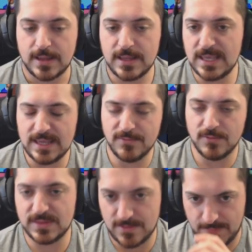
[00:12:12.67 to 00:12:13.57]
Even
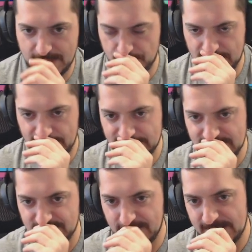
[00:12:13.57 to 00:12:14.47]
with the bad pick,
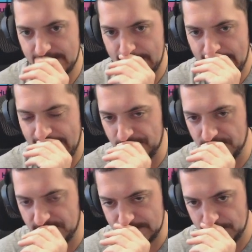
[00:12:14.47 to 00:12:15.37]
that's fine. I would
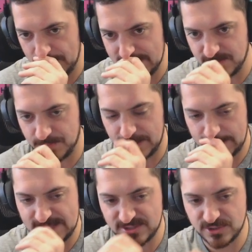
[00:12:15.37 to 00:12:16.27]
have liked the Watson pick.
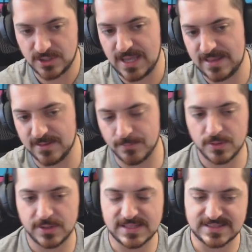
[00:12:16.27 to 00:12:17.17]
I took Caleb.
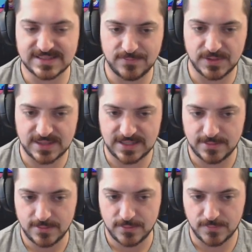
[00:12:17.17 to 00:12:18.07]
Let's live with it,
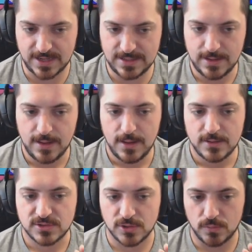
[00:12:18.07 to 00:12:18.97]
right?
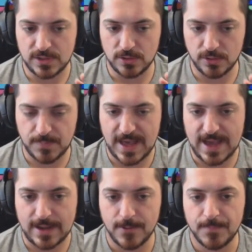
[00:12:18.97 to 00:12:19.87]
So we look
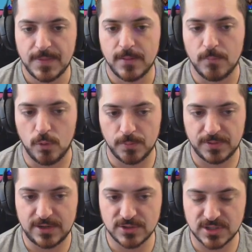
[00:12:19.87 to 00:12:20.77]
back, more
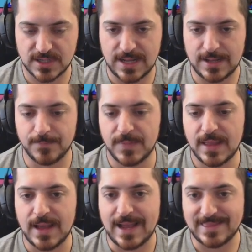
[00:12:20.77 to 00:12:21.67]
players are gone.
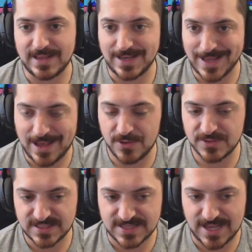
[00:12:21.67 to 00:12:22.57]
I think now
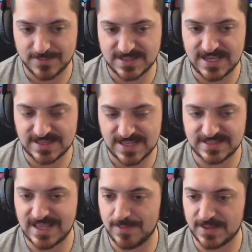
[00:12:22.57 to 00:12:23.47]
is the time to take that
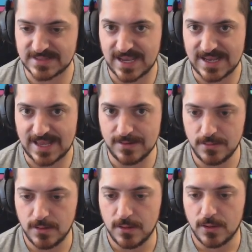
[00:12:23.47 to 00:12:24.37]
stab on tight
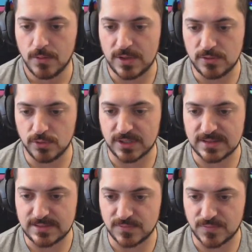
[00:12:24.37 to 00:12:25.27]
end. When you look
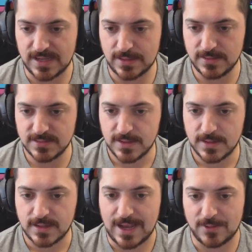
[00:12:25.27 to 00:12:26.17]
at these
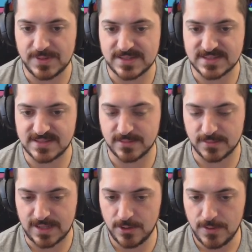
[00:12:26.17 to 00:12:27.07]
rankings, Kyle Pitts is still
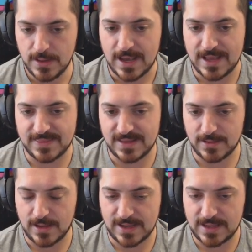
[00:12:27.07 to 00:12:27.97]
there. I
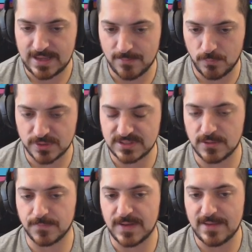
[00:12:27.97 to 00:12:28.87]
think I can get more
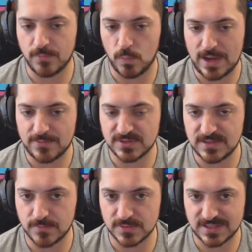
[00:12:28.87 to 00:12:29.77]
tier 5 wide
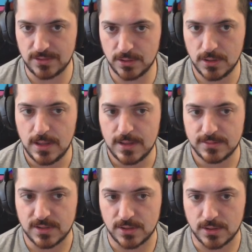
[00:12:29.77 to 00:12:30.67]
receivers later.
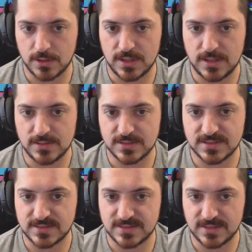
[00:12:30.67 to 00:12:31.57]
There is
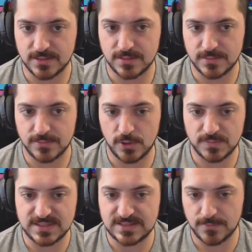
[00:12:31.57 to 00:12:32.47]
still,
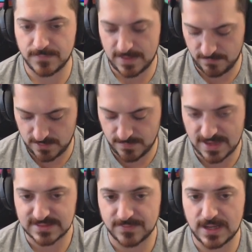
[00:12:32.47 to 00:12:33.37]
nope, these tier 5 running
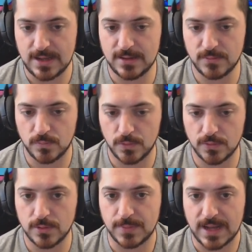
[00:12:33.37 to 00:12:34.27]
backs have gone.
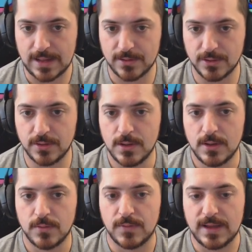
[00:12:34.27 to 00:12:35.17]
Warren, Pollard,
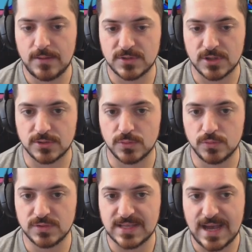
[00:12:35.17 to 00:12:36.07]
right? We start to
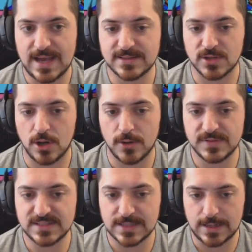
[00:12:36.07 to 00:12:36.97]
lose guys.
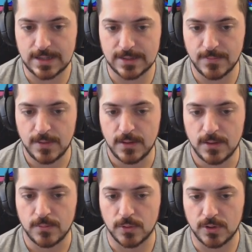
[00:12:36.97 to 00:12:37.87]
Harvey's gone.
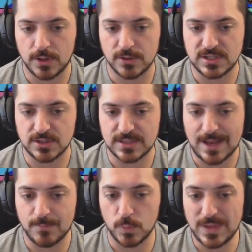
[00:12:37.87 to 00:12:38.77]
We're going another tier
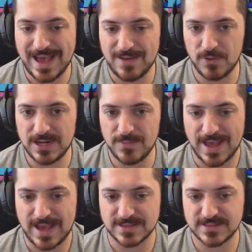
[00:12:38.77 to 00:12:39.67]
down, but we have running
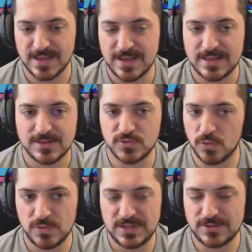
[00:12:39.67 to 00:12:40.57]
backs. There's
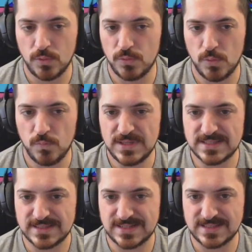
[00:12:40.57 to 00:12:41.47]
no
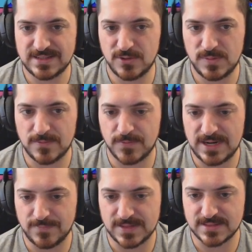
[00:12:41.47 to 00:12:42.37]
reason to necessarily be
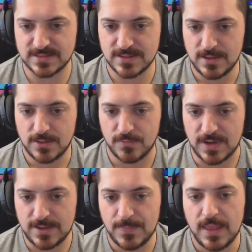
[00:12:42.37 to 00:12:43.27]
afraid of this,
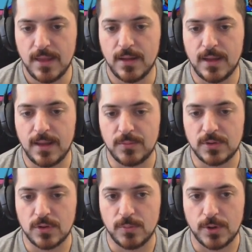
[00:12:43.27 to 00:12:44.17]
right? And we
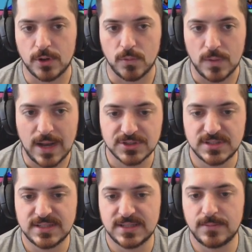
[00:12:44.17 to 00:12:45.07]
go Parker
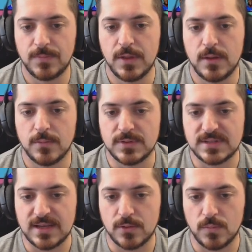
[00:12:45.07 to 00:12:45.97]
Washington. We
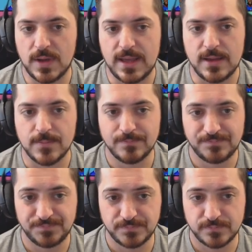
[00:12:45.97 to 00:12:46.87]
take away
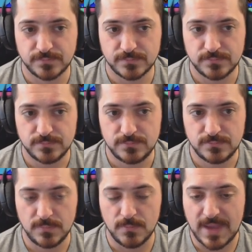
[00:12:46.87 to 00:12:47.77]

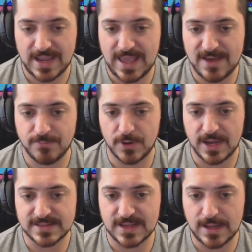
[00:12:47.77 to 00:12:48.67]
Metcalf,
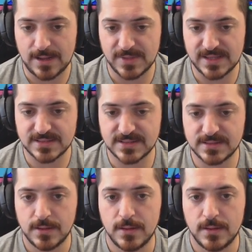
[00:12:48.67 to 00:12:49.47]
Brian Thomas.